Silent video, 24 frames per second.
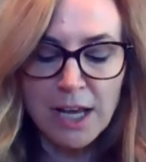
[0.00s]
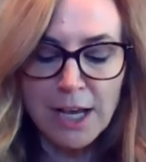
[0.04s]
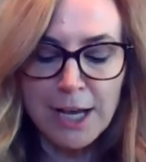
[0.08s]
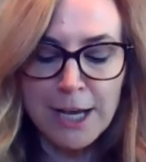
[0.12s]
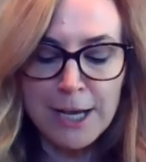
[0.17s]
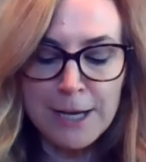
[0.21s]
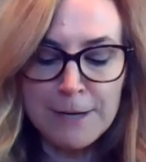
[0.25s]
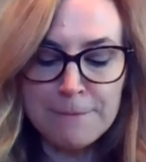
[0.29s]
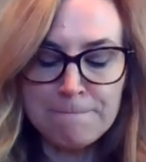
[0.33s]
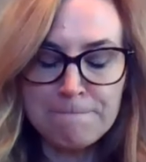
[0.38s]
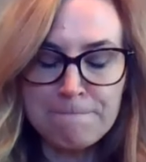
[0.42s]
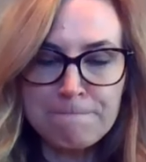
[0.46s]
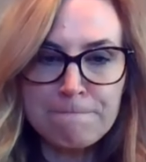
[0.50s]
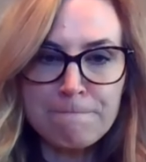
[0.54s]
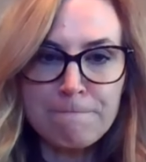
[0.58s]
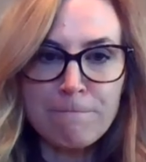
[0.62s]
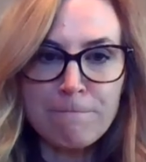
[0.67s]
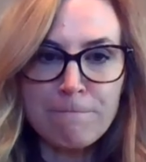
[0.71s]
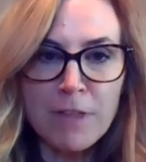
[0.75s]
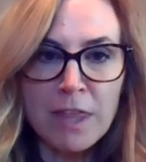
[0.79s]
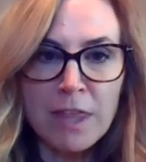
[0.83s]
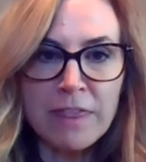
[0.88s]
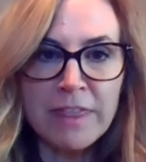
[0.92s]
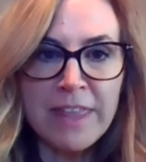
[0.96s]

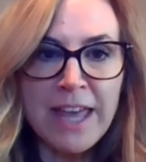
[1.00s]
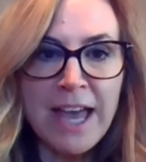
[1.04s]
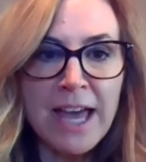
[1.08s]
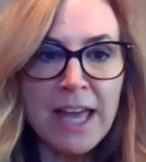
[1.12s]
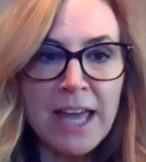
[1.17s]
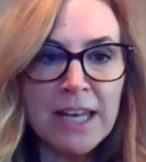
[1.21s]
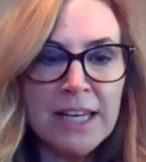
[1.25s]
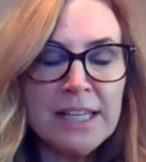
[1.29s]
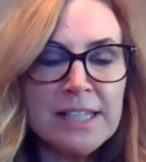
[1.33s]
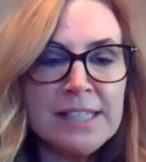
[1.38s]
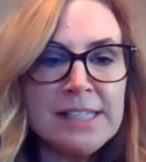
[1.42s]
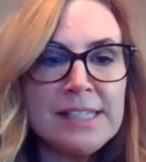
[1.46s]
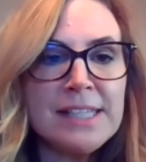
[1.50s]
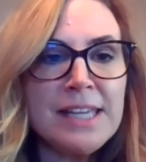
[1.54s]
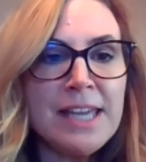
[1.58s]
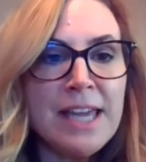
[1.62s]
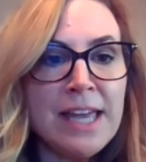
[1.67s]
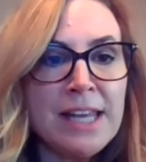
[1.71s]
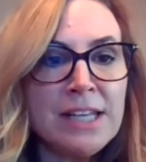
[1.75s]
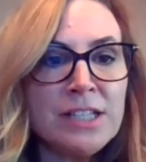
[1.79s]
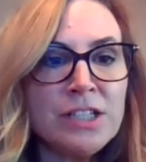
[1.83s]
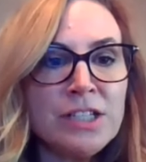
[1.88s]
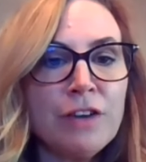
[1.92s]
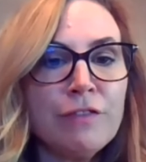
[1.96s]
That is the
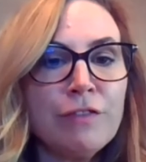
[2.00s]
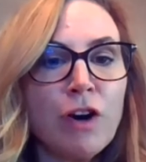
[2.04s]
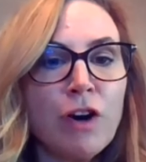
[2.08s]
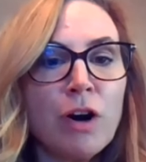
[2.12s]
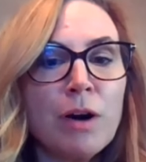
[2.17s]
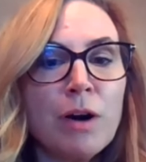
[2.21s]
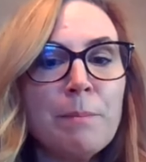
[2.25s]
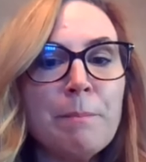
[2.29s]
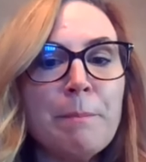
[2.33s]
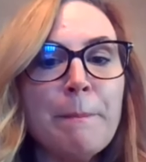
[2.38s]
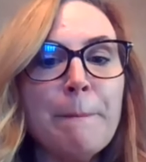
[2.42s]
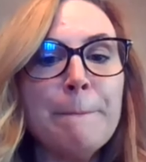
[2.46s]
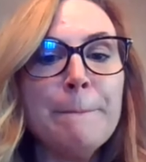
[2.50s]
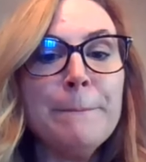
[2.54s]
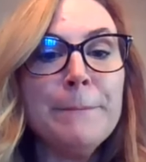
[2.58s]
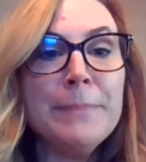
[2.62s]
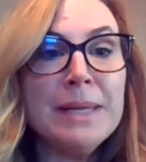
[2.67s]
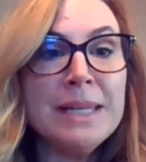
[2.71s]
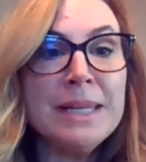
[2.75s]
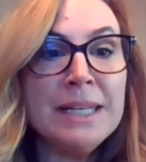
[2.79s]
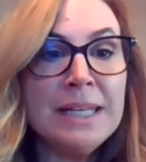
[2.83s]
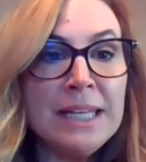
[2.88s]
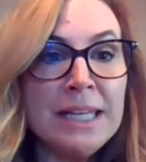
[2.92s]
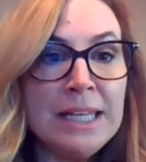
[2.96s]
end of our
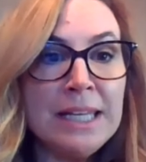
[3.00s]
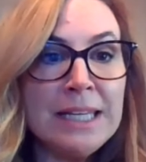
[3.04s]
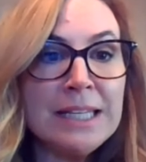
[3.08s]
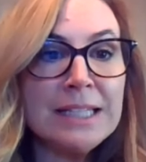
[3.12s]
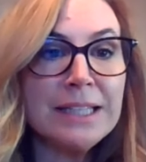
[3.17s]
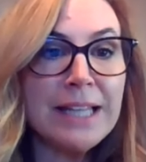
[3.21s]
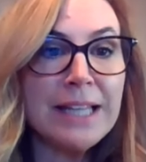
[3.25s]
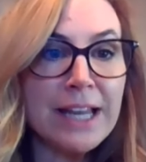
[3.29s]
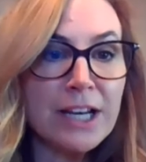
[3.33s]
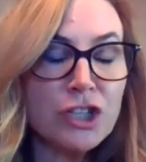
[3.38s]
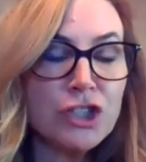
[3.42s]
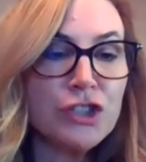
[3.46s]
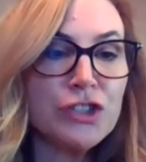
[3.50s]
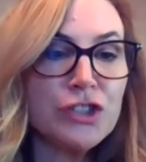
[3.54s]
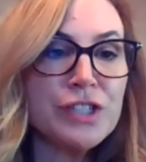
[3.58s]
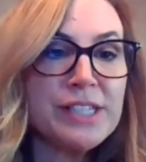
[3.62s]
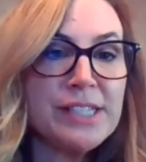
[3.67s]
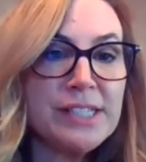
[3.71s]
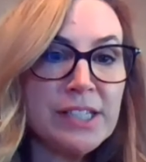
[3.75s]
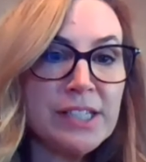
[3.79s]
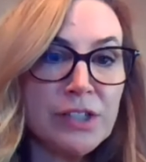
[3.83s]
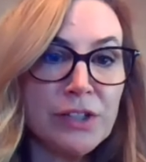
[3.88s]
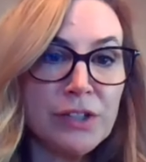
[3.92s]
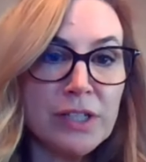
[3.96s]
mini lecture
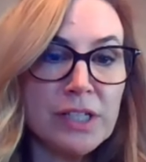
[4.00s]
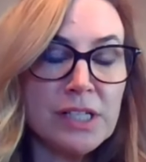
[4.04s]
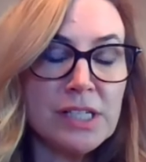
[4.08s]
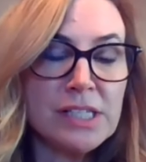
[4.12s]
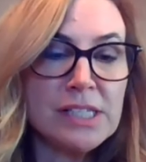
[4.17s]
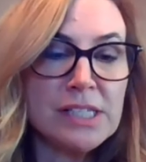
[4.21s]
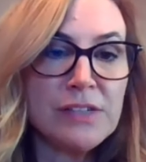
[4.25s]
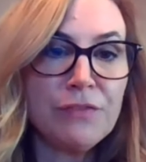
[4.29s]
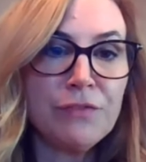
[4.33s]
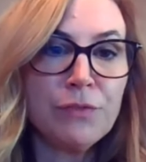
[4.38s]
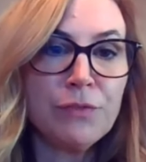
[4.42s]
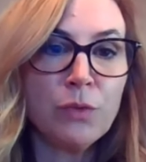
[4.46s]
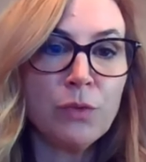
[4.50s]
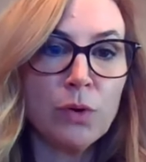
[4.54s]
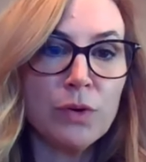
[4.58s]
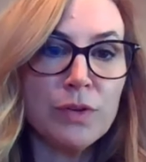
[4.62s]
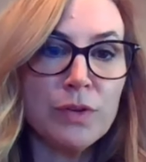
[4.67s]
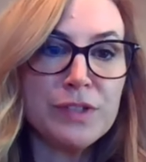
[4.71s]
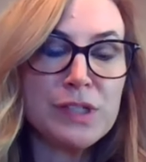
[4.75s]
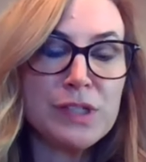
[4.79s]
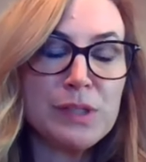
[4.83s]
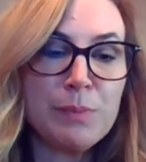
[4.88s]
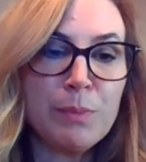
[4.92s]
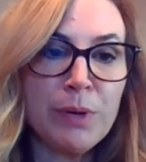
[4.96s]
series for
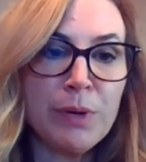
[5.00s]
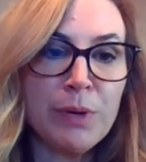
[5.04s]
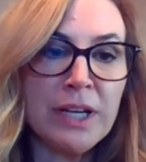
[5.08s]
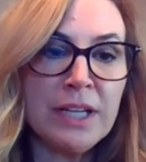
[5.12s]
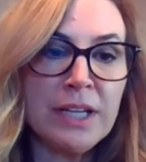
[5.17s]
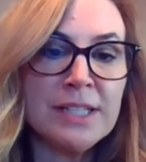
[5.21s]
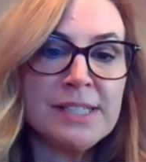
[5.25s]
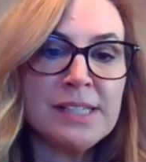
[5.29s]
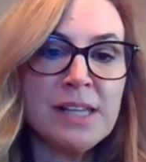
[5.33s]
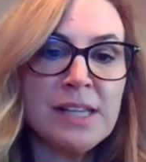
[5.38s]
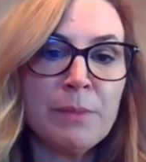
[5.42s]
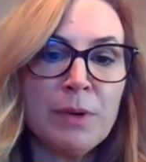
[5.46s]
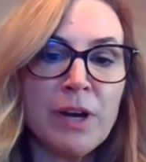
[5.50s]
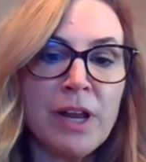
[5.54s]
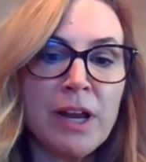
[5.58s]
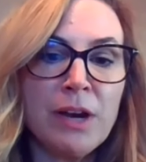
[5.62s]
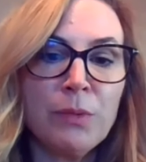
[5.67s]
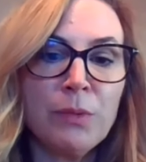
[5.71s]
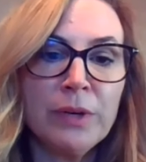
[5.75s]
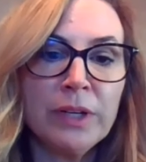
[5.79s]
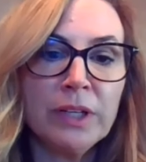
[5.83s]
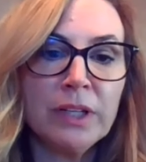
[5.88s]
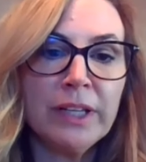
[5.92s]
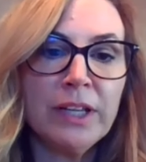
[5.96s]
the spring and summer, and I
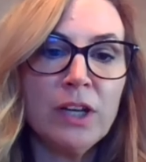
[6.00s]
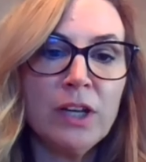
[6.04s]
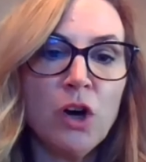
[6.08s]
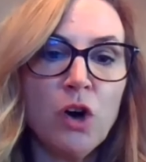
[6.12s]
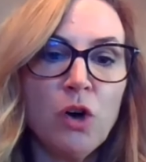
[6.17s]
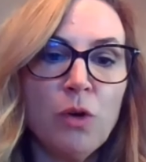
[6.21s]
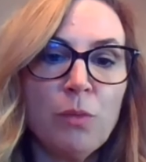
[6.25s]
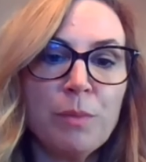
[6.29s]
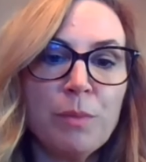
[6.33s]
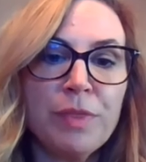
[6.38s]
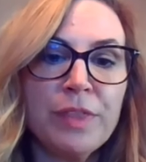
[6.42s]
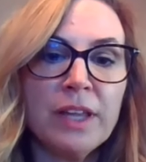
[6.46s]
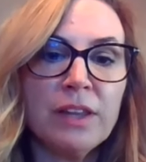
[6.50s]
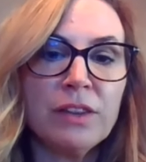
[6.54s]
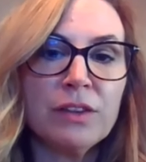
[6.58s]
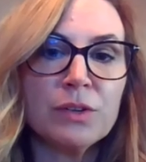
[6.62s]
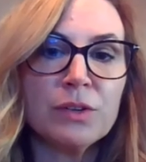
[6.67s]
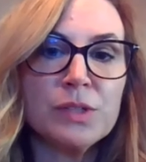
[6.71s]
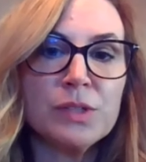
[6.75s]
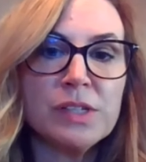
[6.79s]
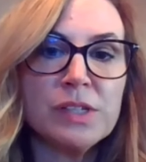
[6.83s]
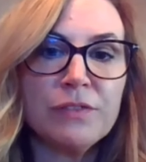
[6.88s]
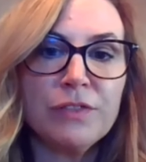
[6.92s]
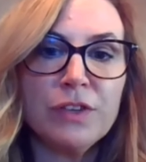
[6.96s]
really hope that
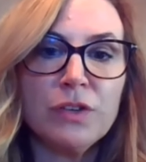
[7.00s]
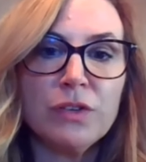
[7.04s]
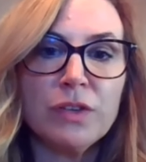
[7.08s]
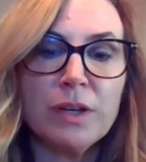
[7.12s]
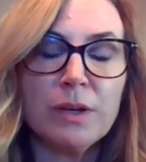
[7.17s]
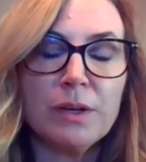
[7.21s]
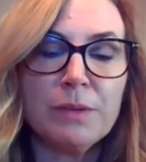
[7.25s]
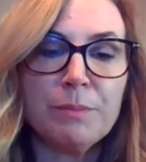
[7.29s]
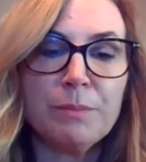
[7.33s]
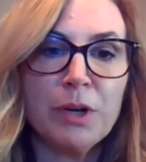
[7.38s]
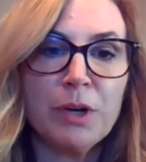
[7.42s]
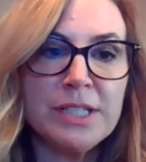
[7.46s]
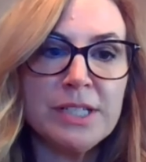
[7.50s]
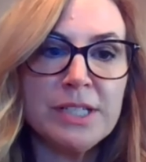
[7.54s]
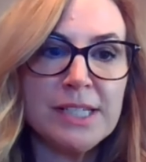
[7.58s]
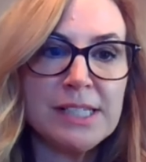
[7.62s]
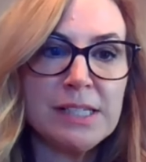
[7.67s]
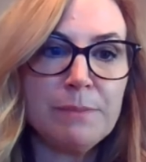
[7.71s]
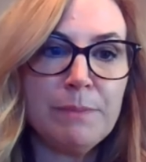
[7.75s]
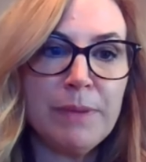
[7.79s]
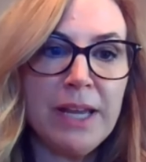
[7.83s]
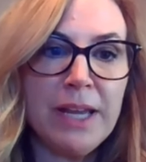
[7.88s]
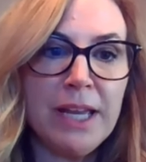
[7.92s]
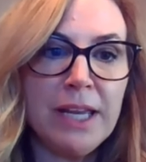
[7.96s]
those of you that
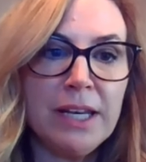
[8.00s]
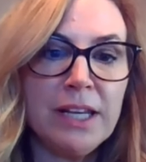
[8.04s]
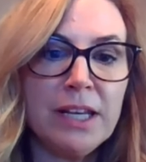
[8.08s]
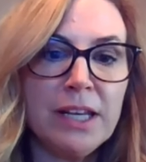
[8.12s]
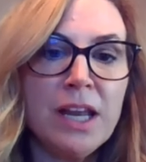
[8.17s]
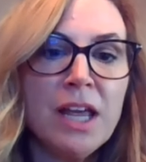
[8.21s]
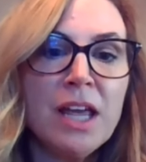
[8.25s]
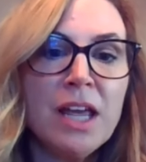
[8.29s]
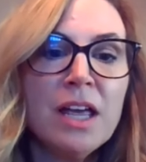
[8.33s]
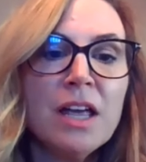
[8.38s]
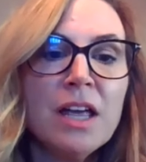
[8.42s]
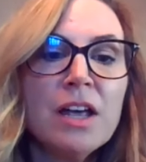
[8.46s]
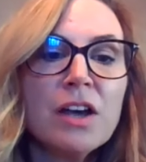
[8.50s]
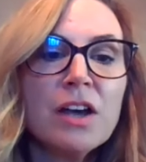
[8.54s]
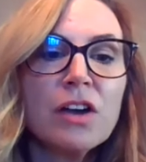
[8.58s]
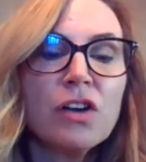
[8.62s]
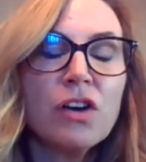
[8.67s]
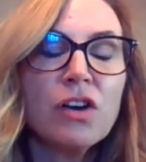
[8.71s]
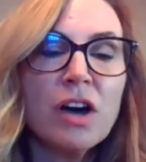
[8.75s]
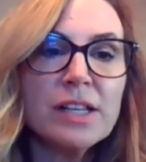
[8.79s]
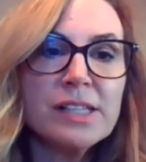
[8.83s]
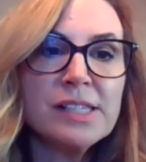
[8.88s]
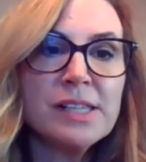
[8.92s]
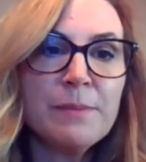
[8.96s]
participated
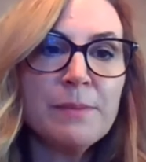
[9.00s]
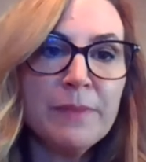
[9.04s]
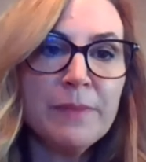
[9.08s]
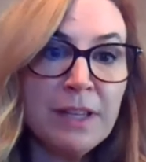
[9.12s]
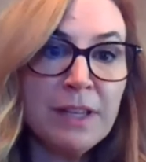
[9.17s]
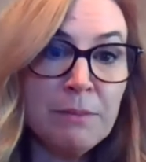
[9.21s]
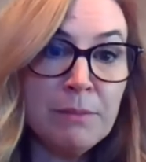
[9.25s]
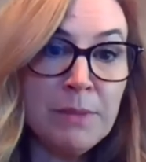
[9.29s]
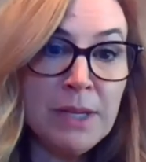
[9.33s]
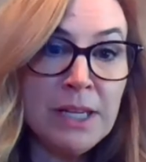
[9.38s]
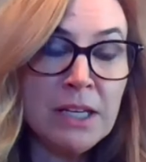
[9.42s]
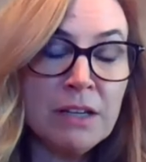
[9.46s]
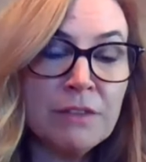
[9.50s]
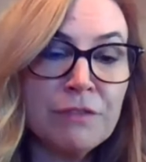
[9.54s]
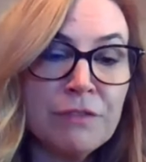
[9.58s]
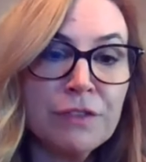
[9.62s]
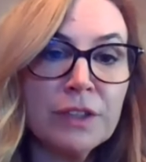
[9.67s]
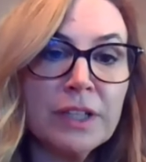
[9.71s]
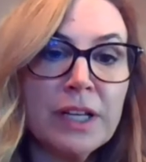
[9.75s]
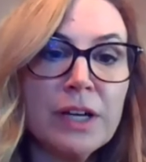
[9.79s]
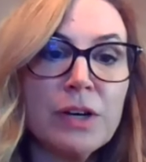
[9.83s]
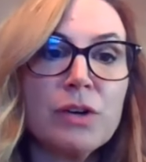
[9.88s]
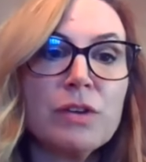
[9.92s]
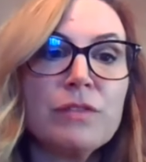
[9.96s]
got something
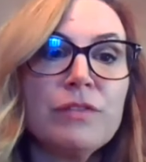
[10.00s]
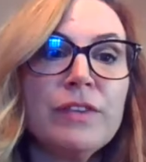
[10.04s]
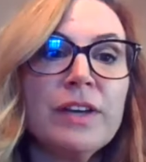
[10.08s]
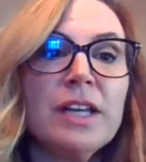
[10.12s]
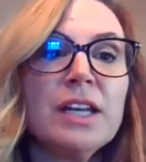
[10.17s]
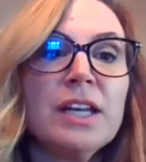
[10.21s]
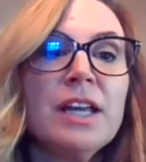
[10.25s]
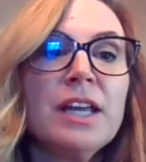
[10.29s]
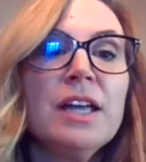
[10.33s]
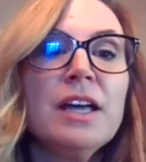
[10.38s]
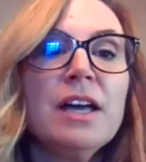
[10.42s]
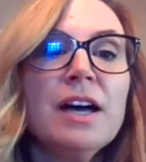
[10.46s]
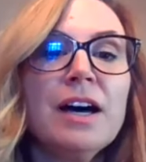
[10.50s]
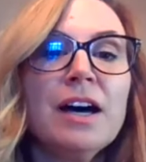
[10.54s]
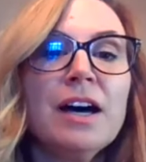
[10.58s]
meaningful out of it.